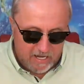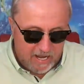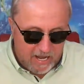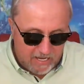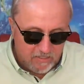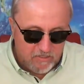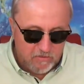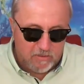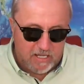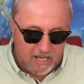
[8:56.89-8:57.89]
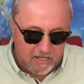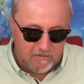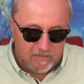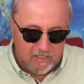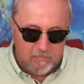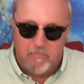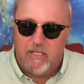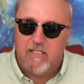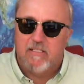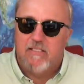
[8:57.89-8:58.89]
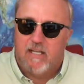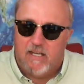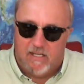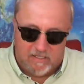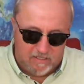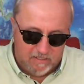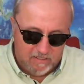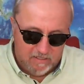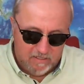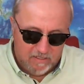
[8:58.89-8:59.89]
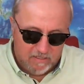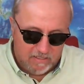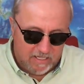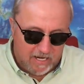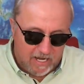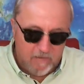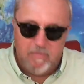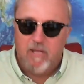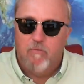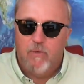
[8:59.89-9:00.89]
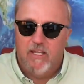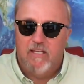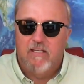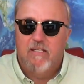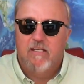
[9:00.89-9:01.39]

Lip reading: and do count them but dung, that I may win